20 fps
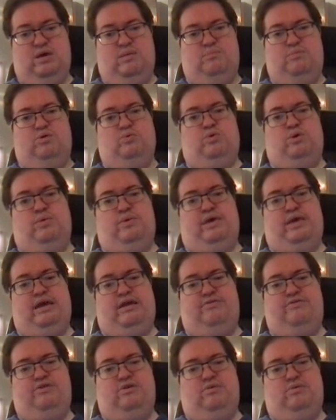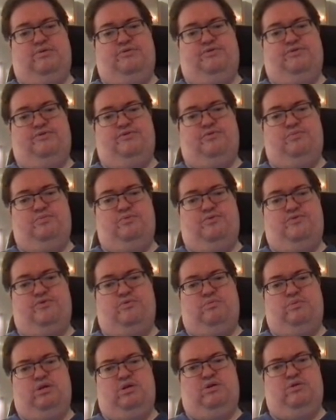But what we get here is the
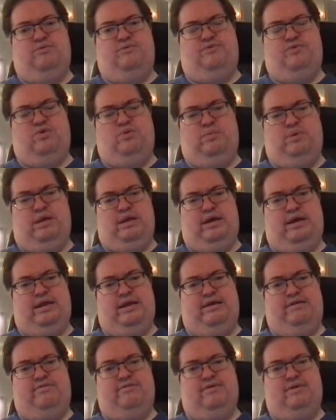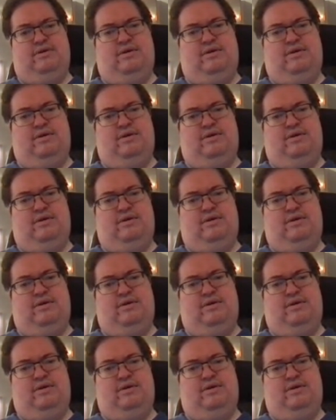familiar formula that